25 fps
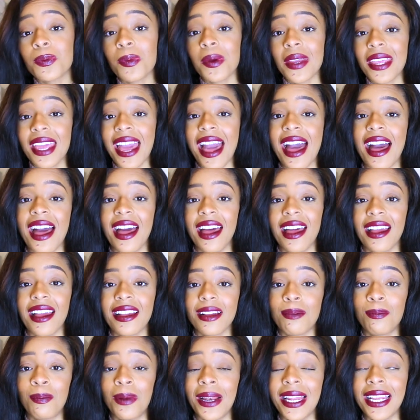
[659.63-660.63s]
But
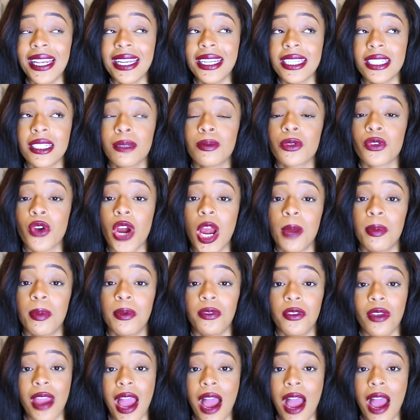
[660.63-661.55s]
yeah, please subscribe if you